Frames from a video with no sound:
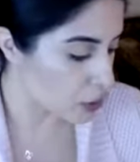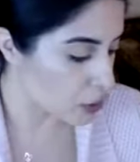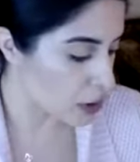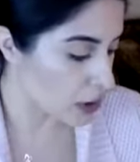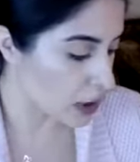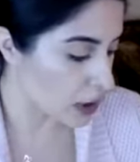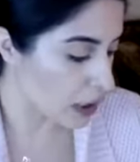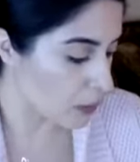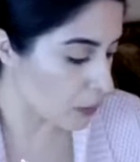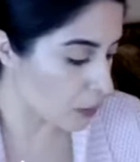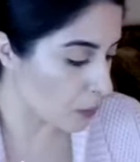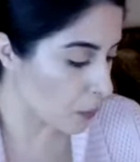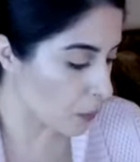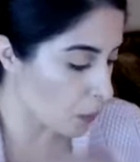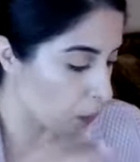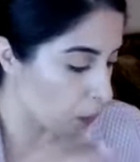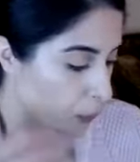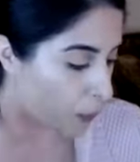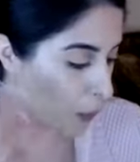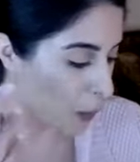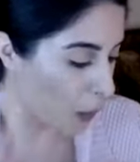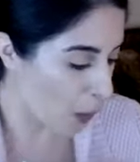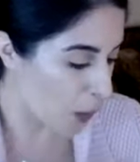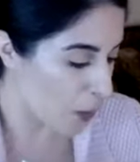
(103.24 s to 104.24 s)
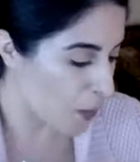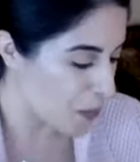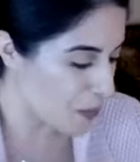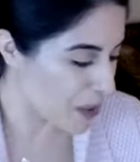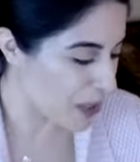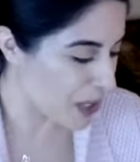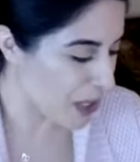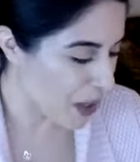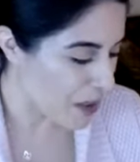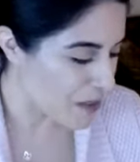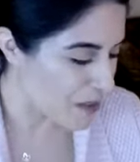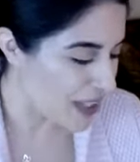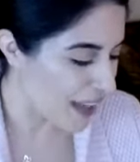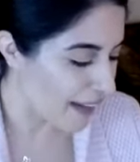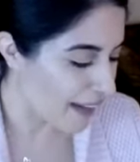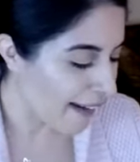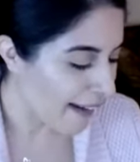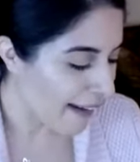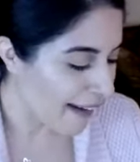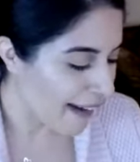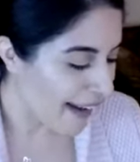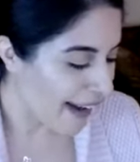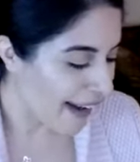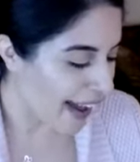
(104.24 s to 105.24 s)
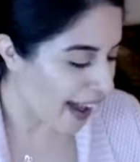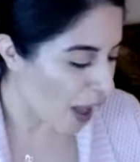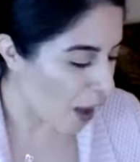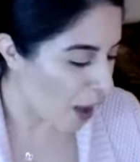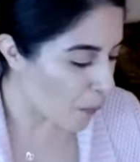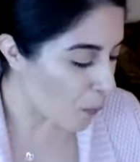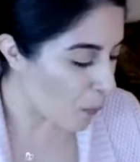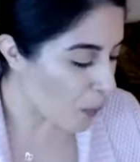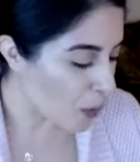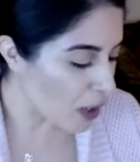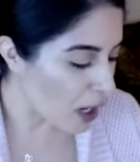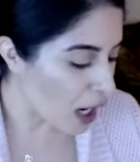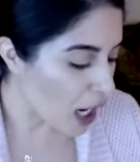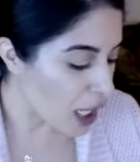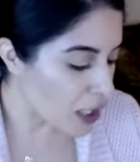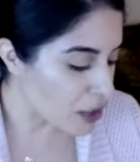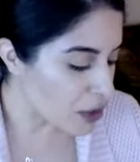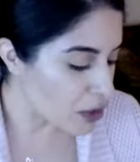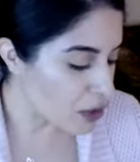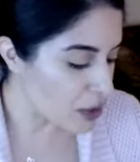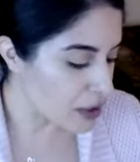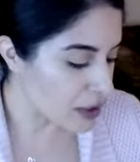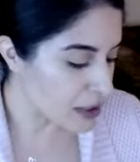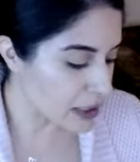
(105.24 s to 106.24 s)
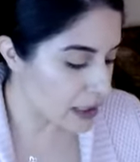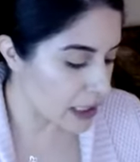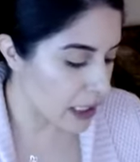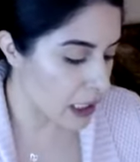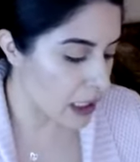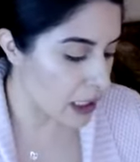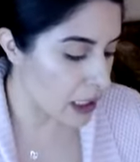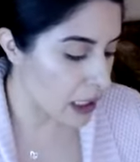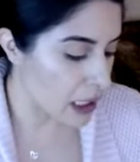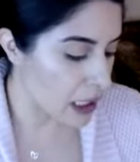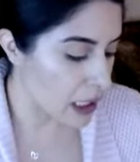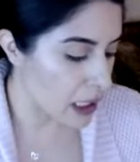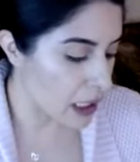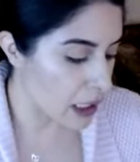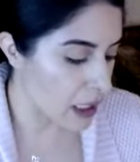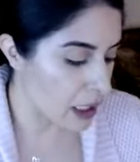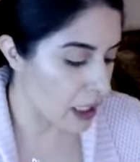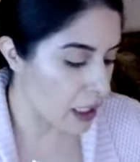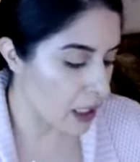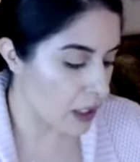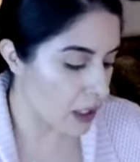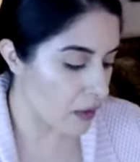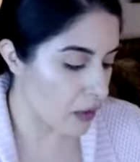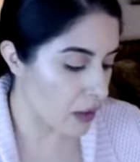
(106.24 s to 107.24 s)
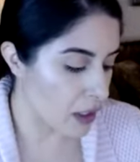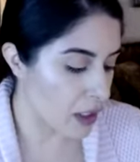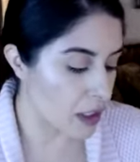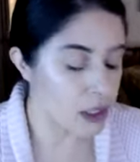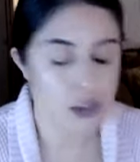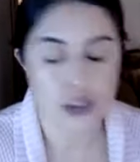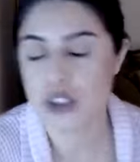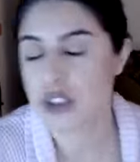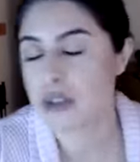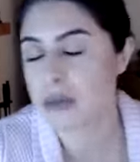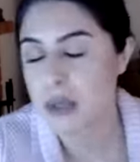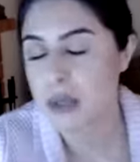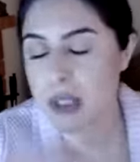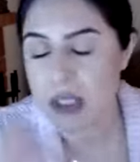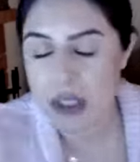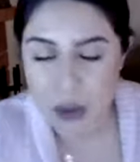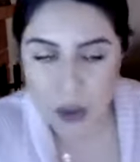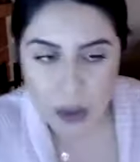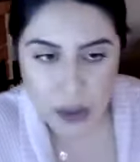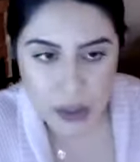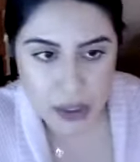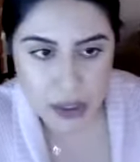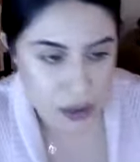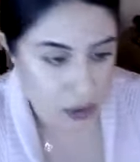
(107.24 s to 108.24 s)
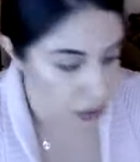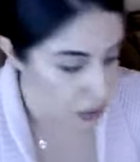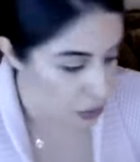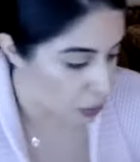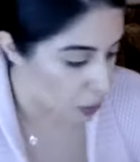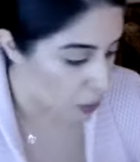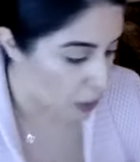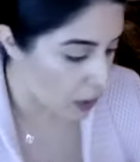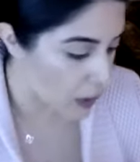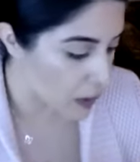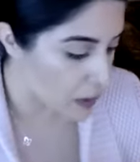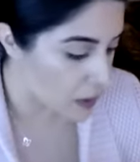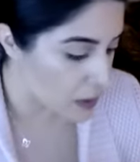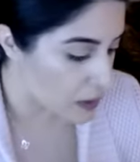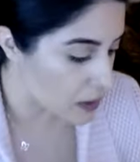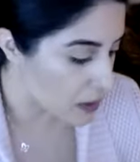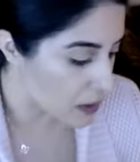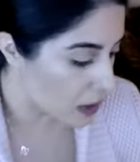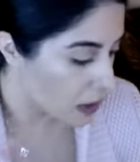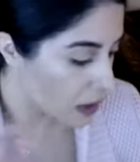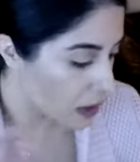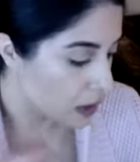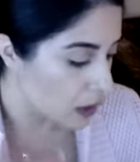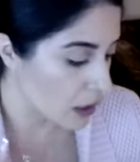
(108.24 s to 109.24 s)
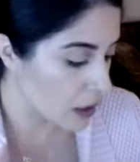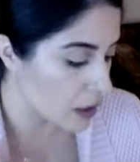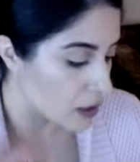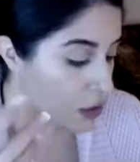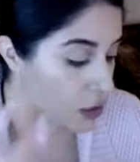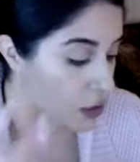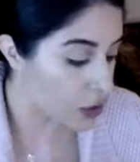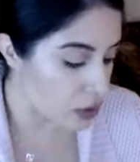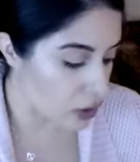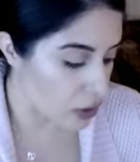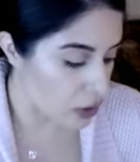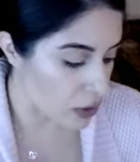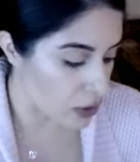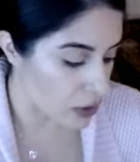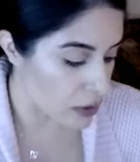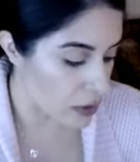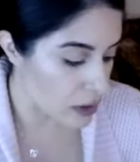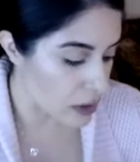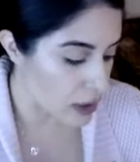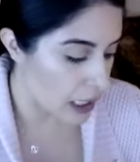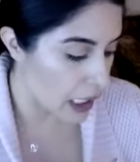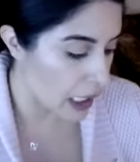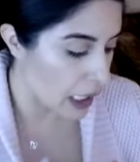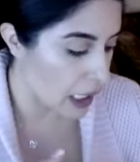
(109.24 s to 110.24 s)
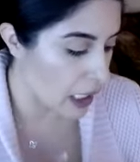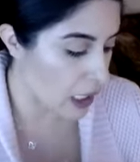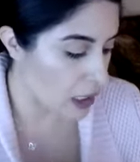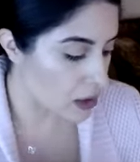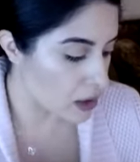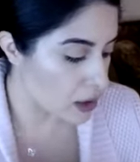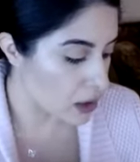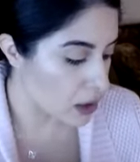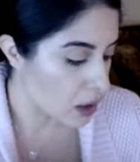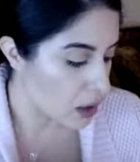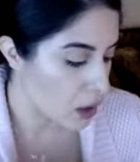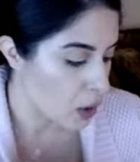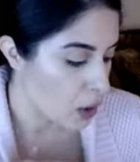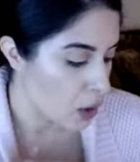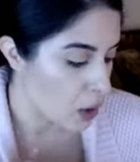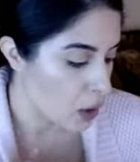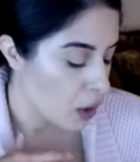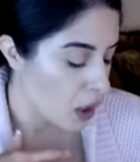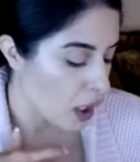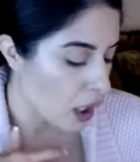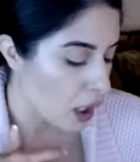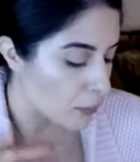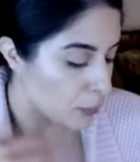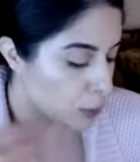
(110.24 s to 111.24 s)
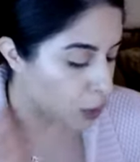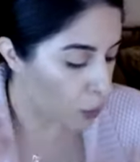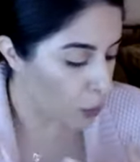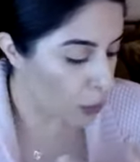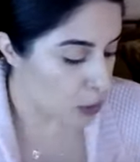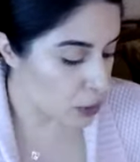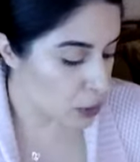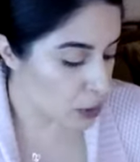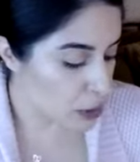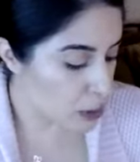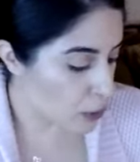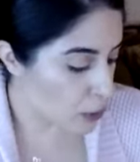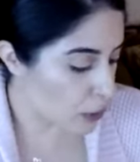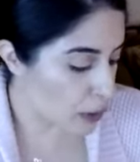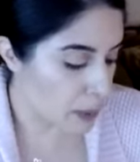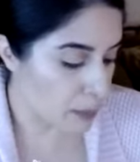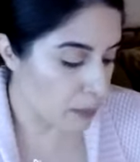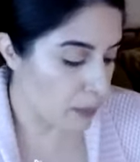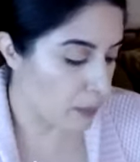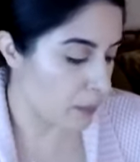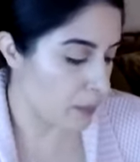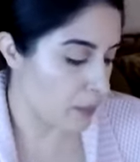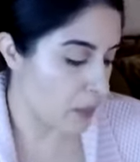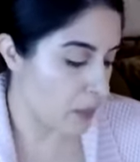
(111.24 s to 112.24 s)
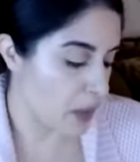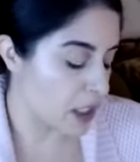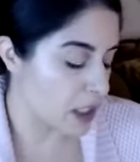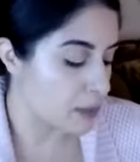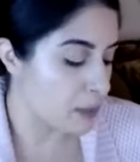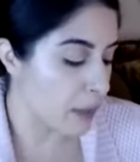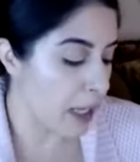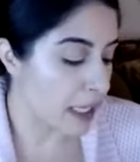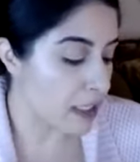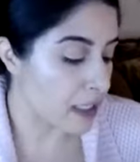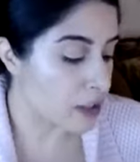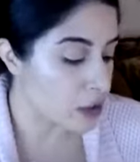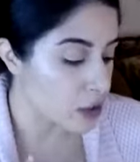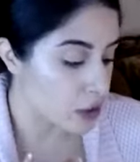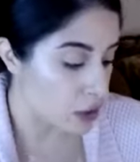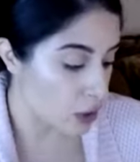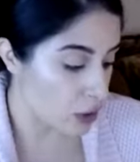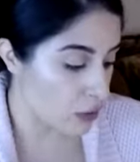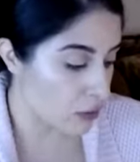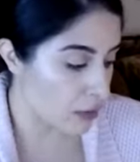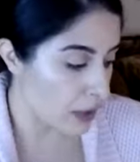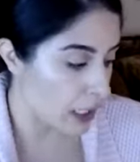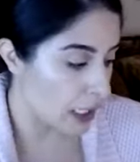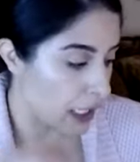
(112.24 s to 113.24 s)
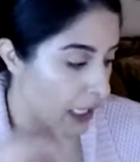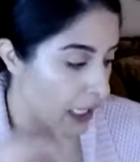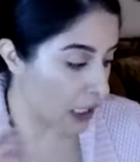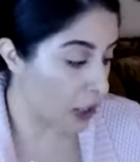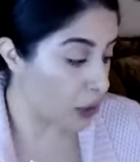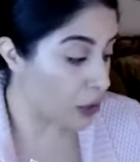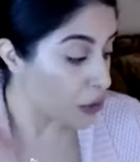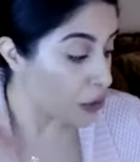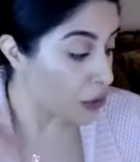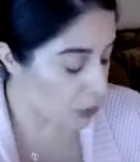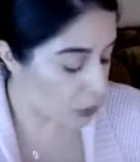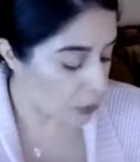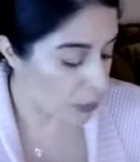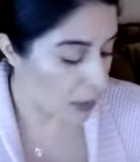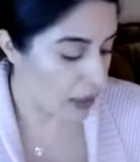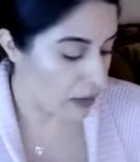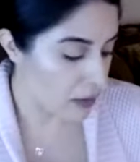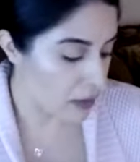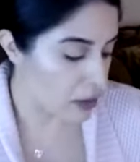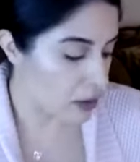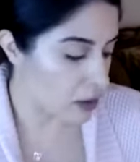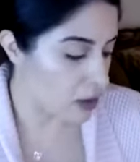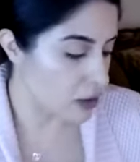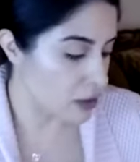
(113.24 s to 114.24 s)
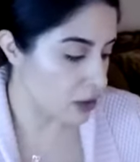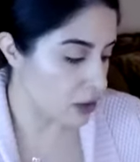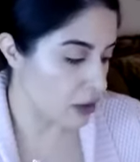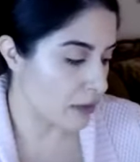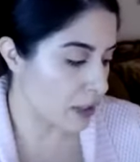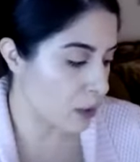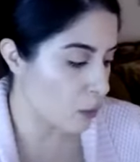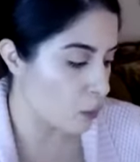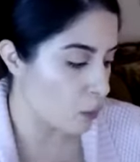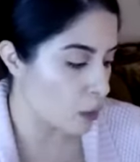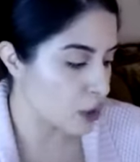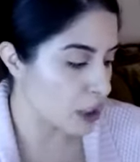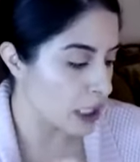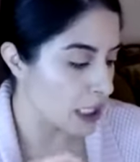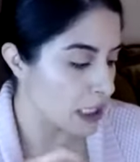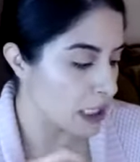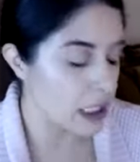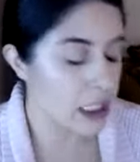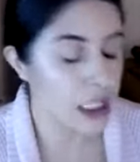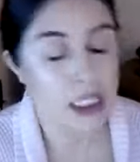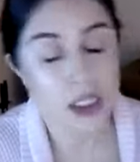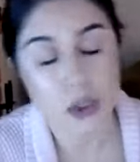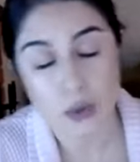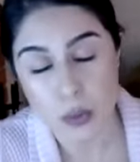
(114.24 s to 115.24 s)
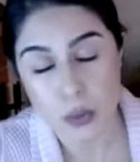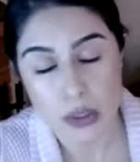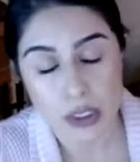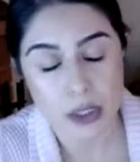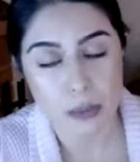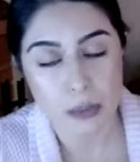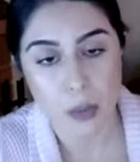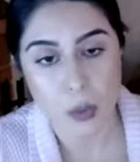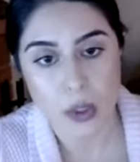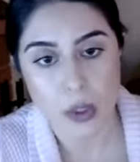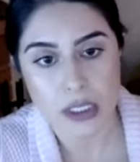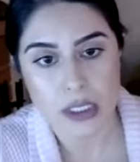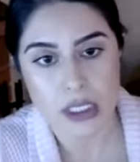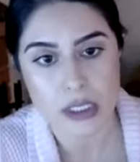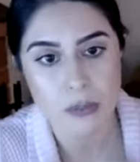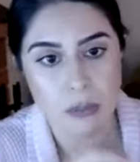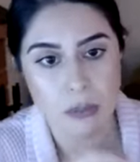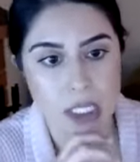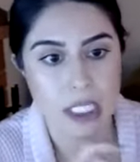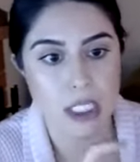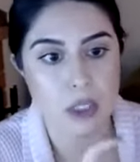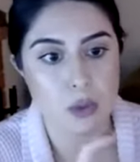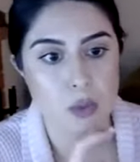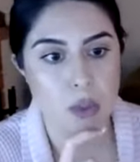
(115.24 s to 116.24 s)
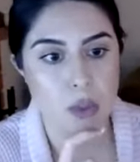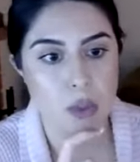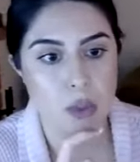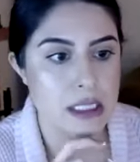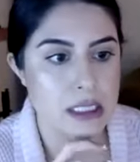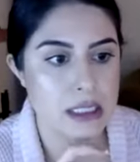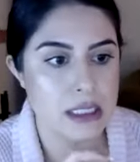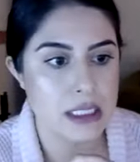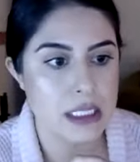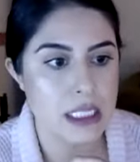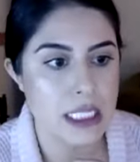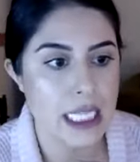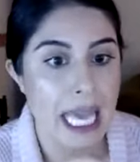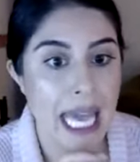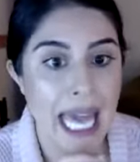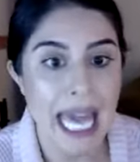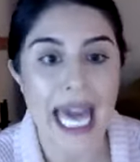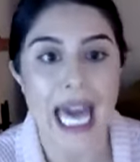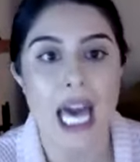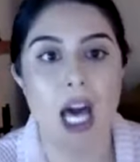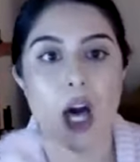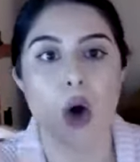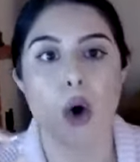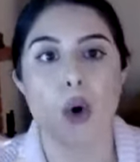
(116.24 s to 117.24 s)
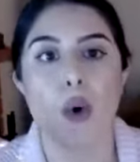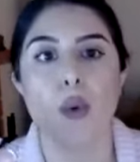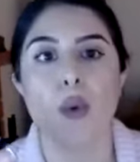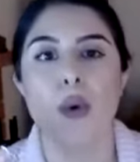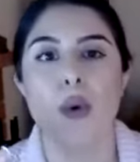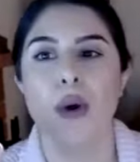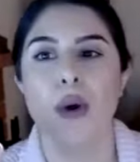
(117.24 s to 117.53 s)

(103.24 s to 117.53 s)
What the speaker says: that we are becoming, we're understanding the consumer or the student's concerns. And we're learning this by a survey and a numerical survey, which I think is really important because we can see how